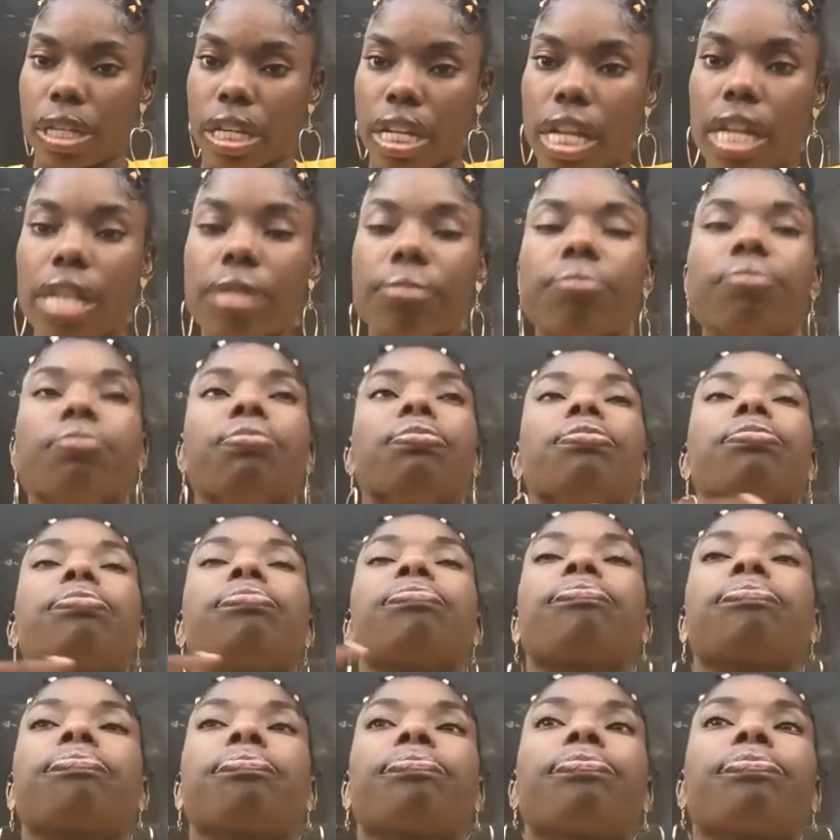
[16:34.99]
again.
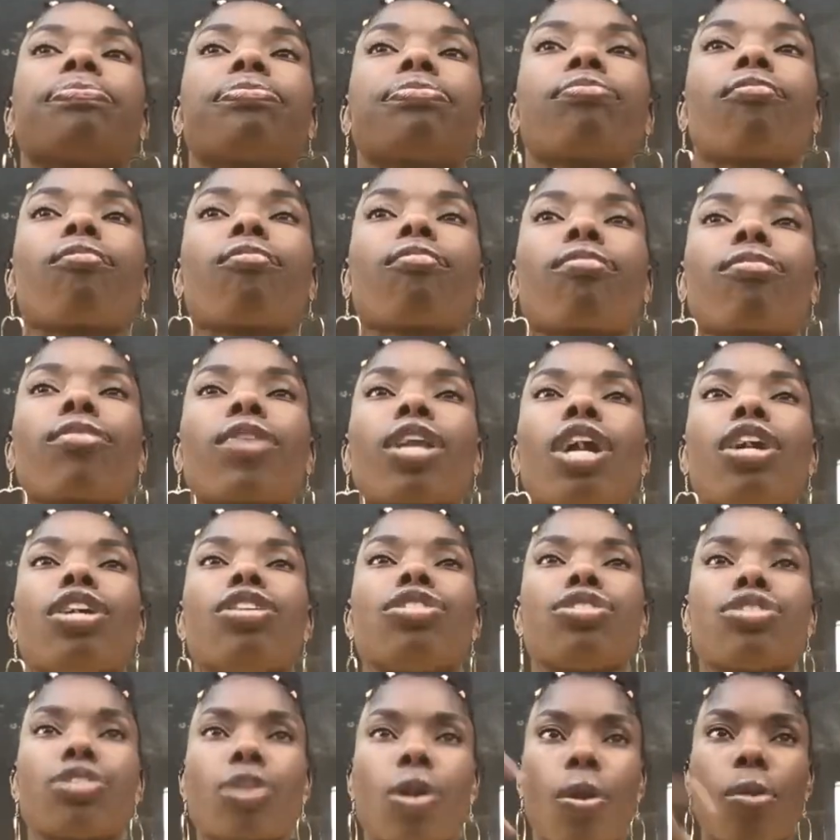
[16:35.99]

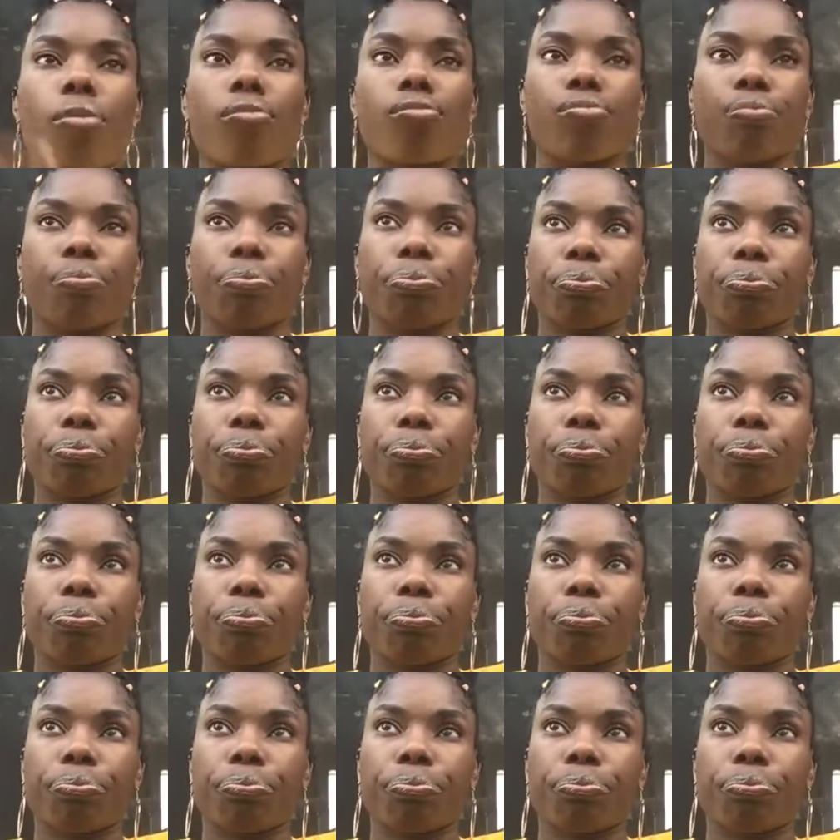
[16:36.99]
So,